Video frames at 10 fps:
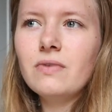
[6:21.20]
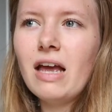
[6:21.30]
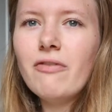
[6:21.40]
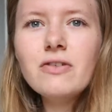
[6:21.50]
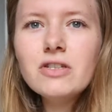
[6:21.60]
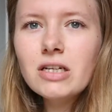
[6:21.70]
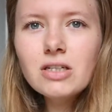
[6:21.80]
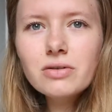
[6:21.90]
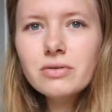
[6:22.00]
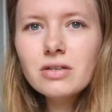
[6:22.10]
everything
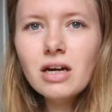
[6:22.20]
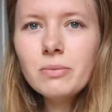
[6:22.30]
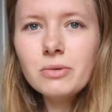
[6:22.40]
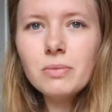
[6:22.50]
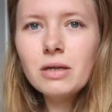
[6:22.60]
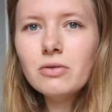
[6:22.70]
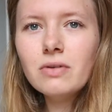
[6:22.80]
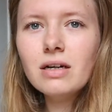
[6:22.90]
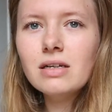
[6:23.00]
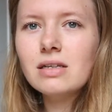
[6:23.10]
changes all the time. You may not
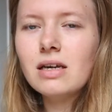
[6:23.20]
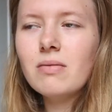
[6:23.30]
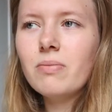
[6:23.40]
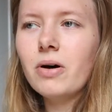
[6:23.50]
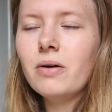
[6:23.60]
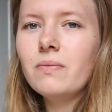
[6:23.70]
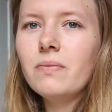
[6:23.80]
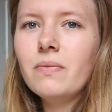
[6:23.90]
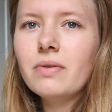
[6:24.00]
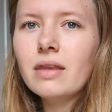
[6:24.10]
realize it, but
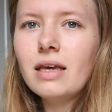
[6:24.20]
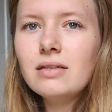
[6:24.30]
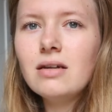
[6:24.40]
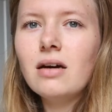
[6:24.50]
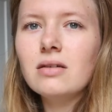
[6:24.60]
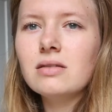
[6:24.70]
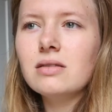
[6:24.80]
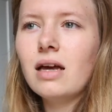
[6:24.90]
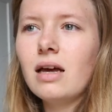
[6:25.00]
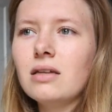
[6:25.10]
it
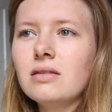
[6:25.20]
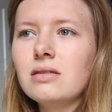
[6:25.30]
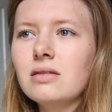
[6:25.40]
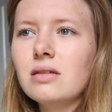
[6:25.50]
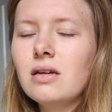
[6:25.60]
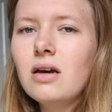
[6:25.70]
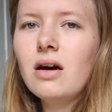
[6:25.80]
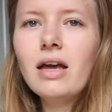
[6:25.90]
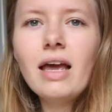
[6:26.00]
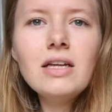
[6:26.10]
does. And
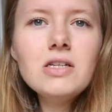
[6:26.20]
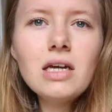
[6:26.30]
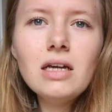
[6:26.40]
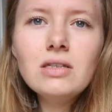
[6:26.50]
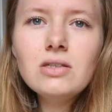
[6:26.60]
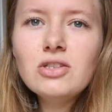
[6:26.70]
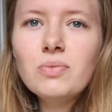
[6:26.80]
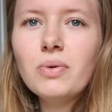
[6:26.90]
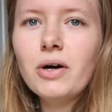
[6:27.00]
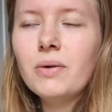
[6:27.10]
I hate change,
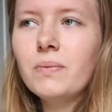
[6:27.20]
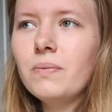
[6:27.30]
but